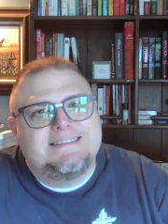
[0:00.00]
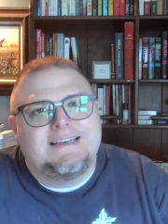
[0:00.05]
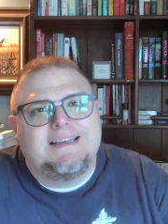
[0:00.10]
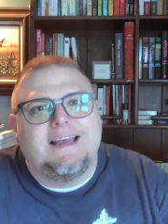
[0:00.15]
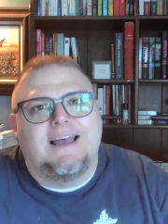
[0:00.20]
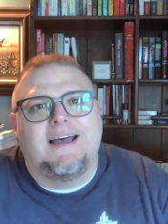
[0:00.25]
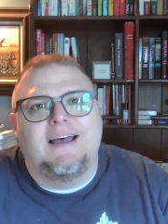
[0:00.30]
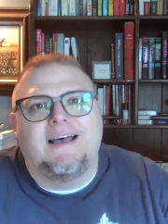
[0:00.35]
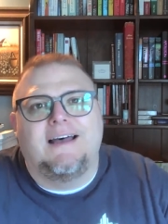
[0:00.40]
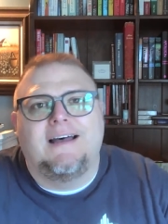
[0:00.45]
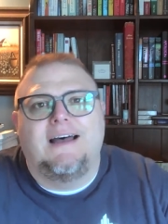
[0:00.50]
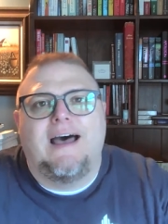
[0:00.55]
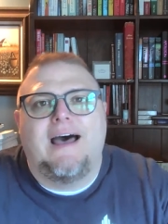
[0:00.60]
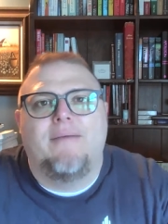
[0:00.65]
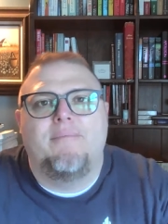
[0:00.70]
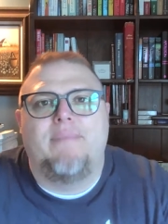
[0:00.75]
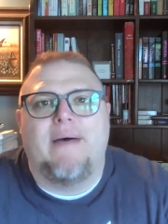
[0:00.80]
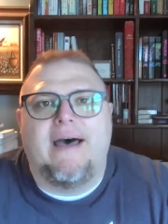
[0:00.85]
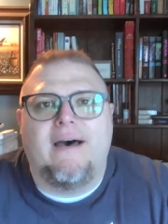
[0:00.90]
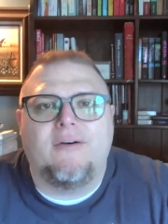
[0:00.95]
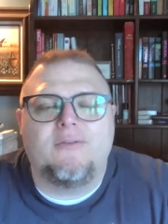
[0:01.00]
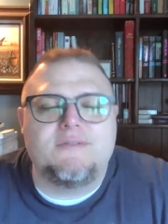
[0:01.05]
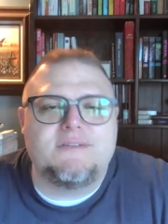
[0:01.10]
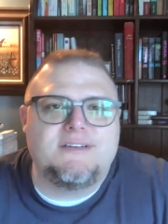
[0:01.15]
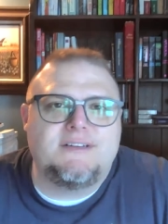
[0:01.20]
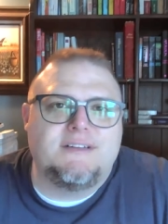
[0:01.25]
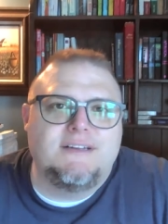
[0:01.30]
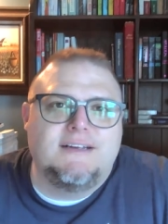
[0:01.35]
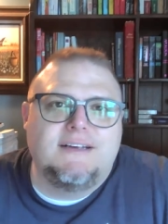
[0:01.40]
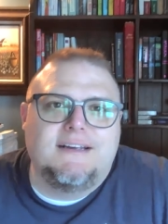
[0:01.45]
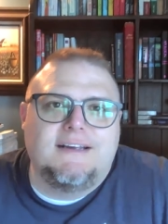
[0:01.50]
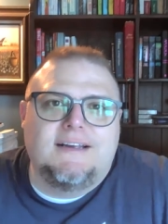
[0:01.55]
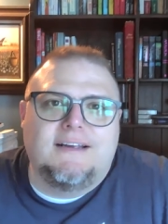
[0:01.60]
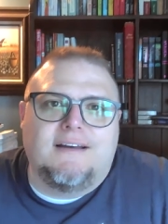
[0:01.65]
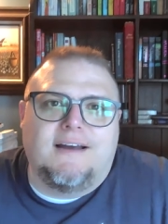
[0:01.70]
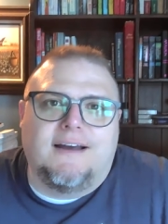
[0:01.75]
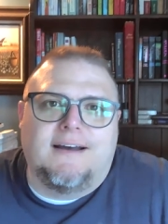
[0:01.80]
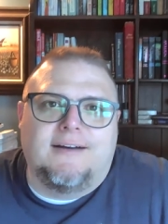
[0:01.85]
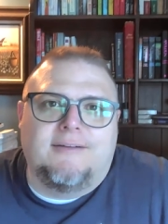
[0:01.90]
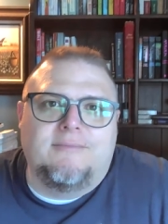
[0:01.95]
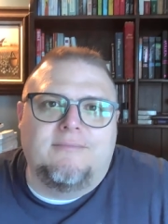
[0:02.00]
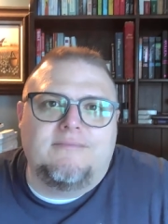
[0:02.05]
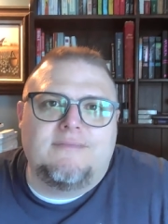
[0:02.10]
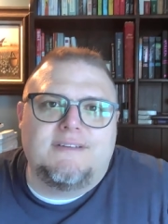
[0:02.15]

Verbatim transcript: uh, about um,